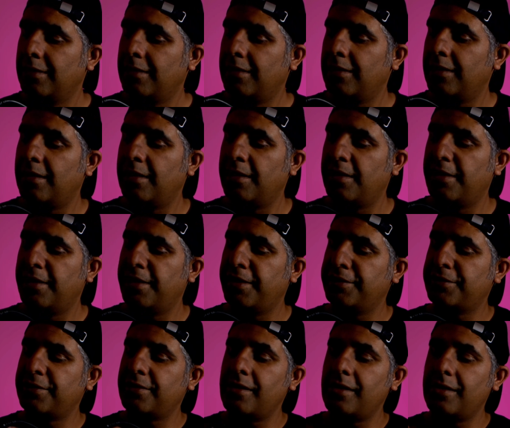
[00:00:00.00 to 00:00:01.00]

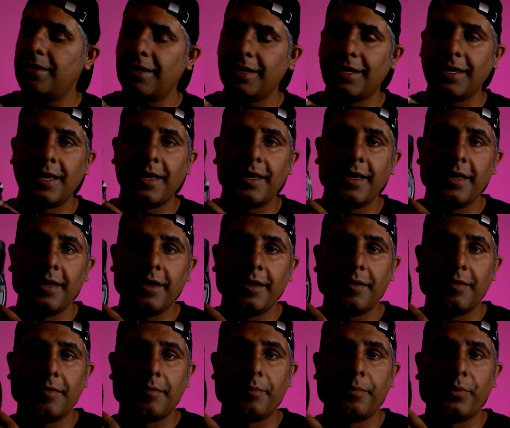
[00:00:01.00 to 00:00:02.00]
It's got like a
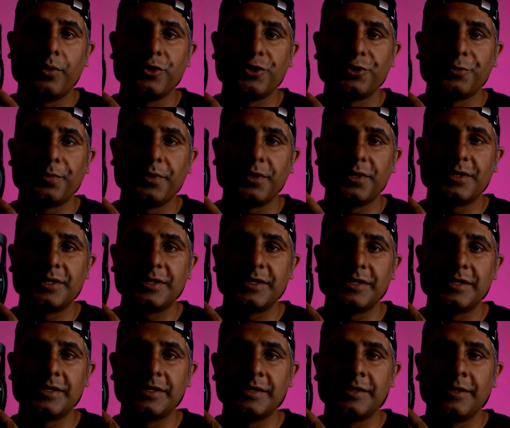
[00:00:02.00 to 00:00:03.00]
push
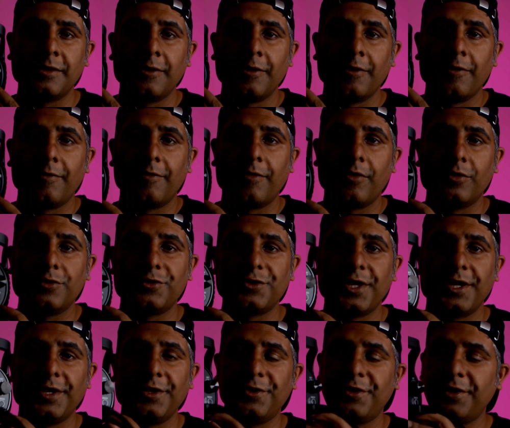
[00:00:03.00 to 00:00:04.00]
button for
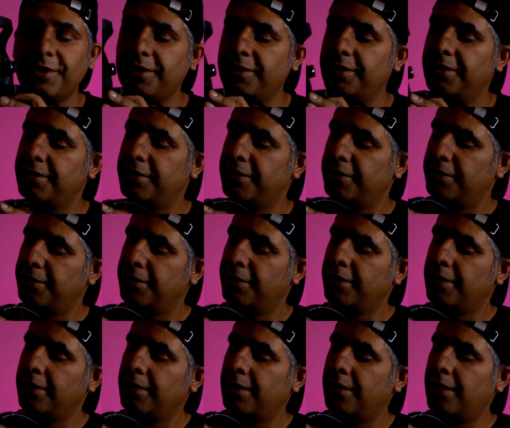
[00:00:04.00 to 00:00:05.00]
changing
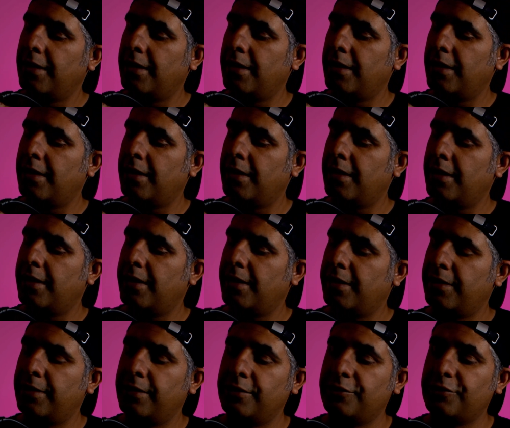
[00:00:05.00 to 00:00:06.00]

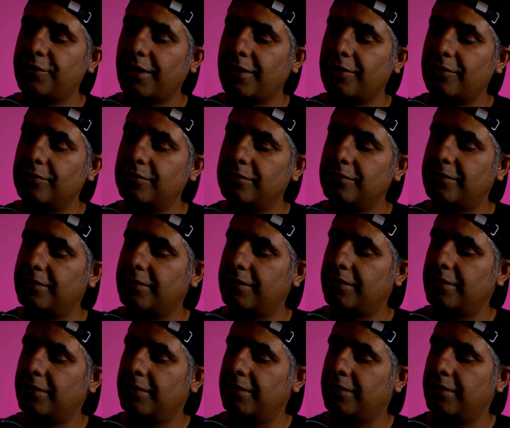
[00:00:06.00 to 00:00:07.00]
the channels,
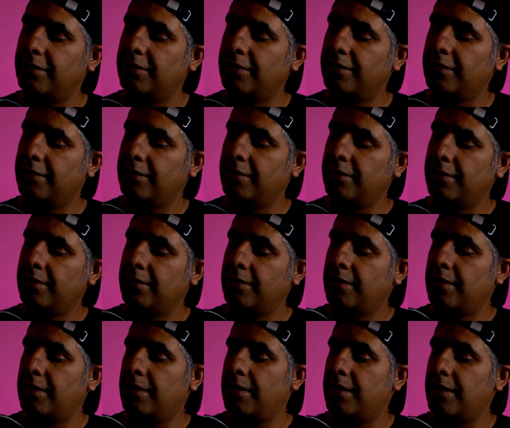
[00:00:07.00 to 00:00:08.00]

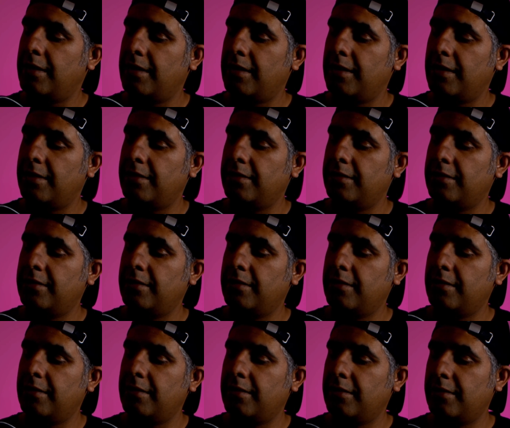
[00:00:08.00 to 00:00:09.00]
and
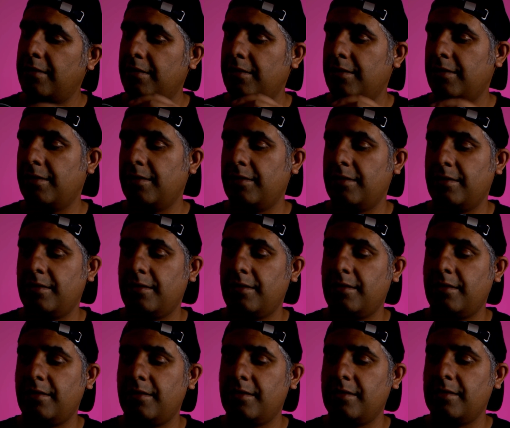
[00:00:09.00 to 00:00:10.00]
the
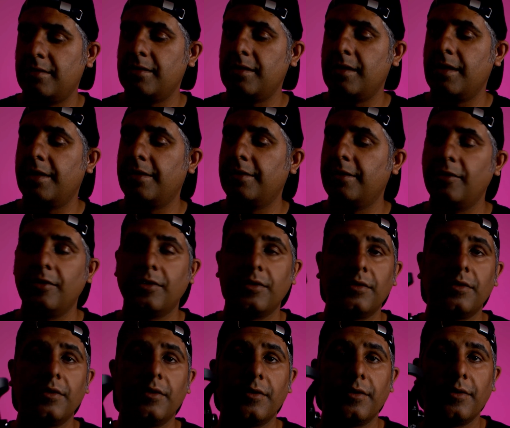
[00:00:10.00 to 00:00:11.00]

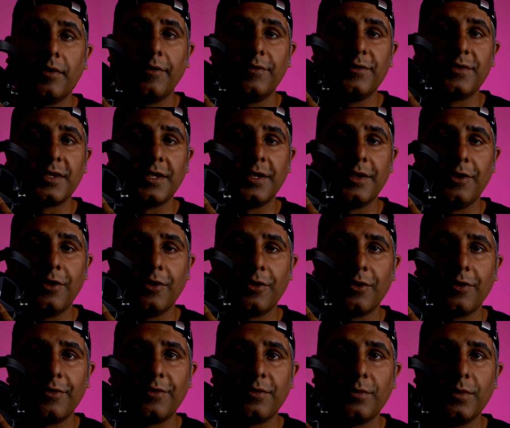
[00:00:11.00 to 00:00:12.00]
on, obviously the
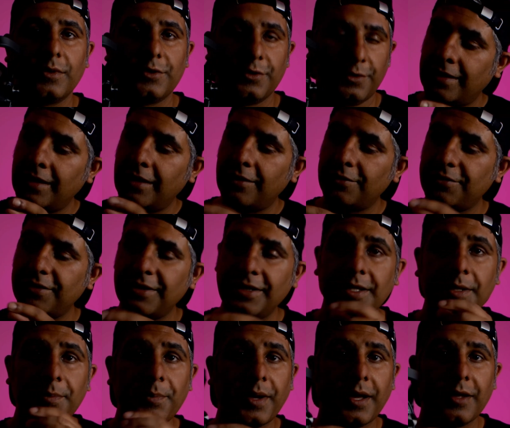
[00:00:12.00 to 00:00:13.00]
on-off switch. The
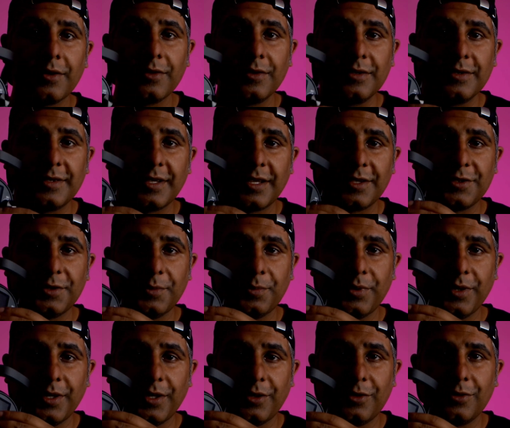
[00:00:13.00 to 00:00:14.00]
LCD panel is actually
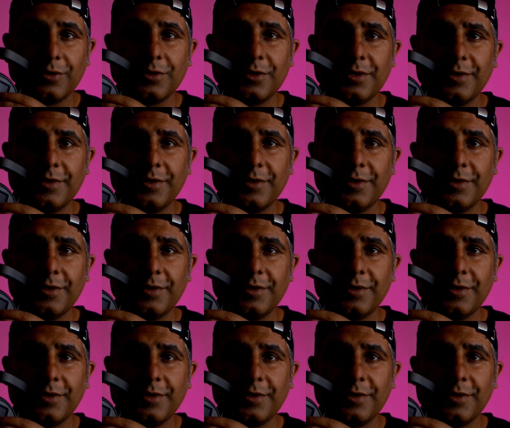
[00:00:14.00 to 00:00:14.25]
pretty good.